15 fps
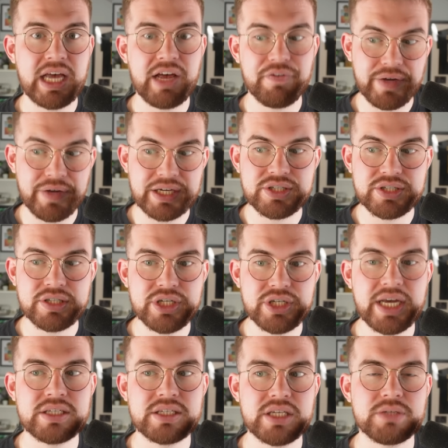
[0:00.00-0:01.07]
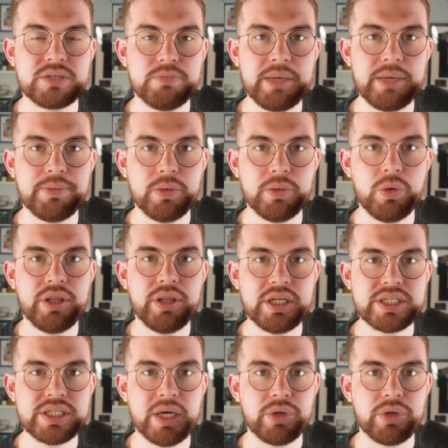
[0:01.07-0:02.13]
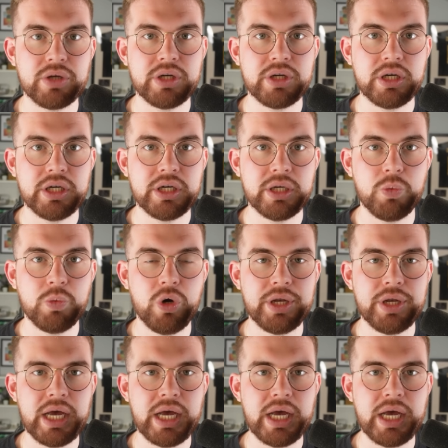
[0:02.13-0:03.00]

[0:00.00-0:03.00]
I think, suggests this might be the one that Celtic really, really want.